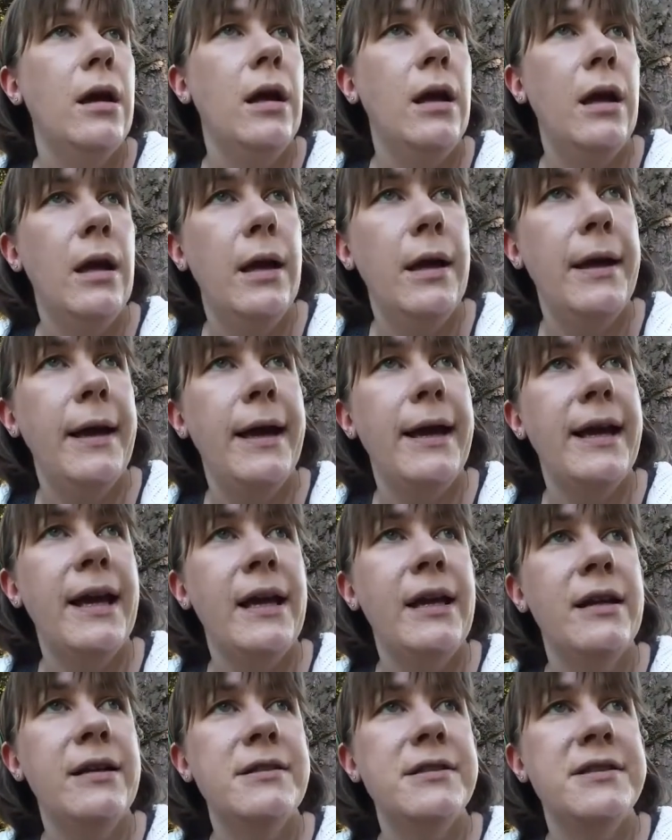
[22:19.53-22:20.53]
I
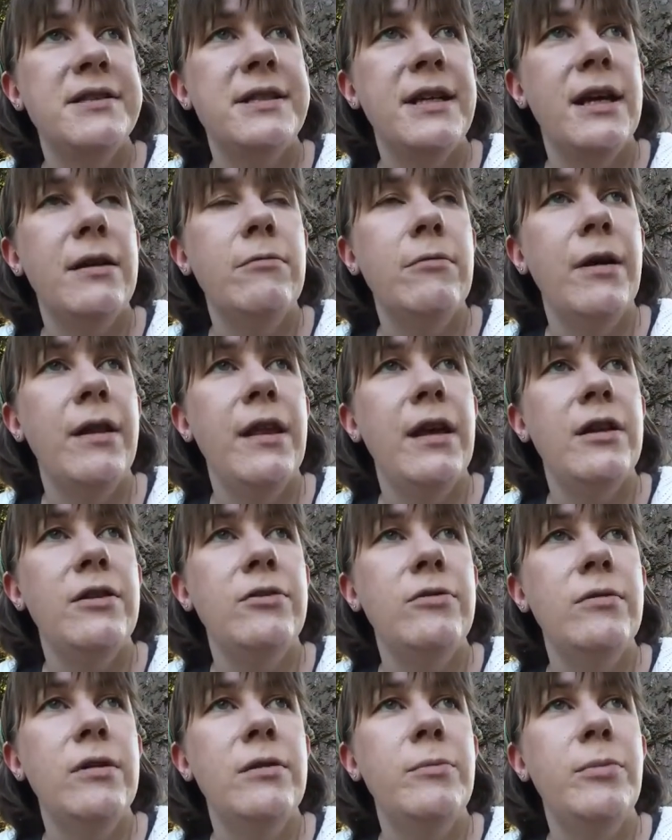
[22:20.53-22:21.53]
can understand why they
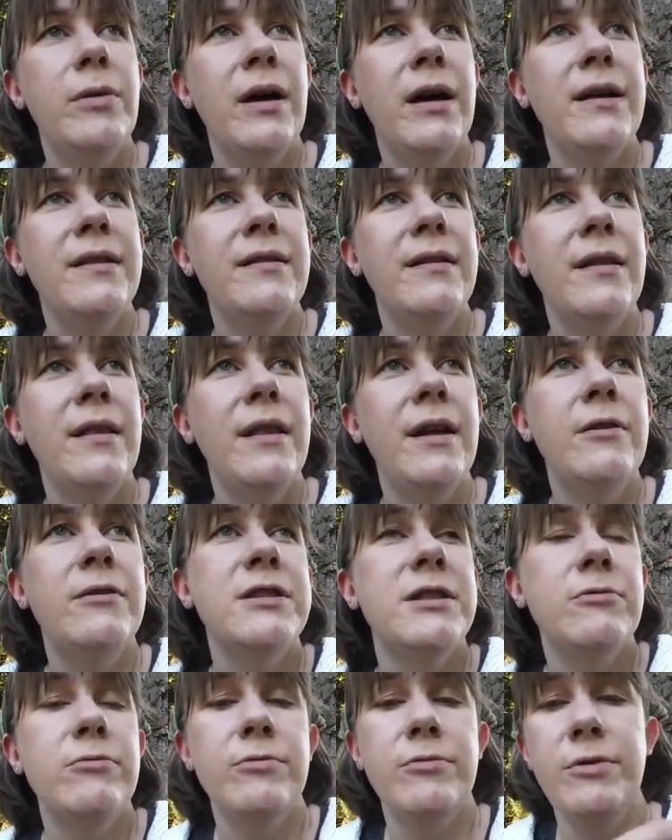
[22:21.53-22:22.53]
do it, but there
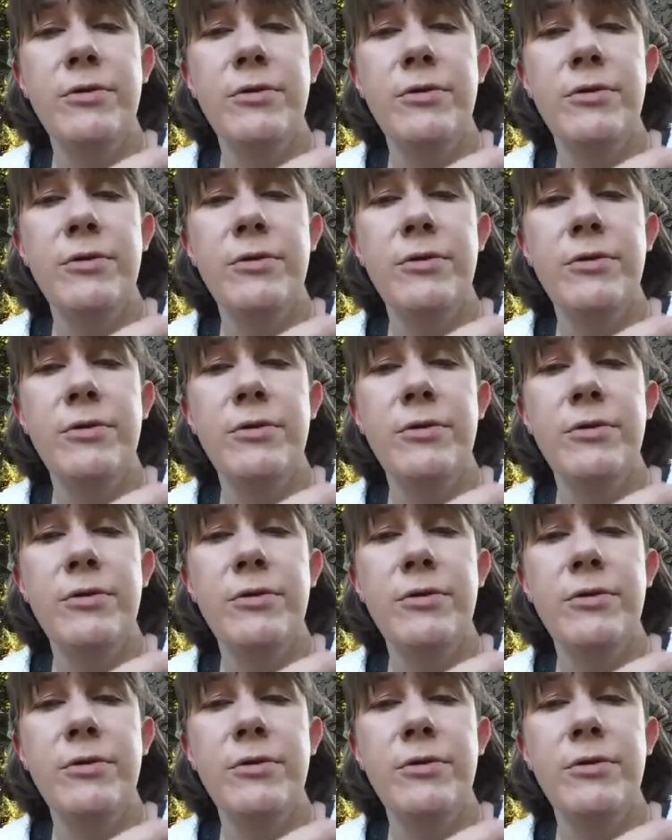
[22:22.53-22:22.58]
is a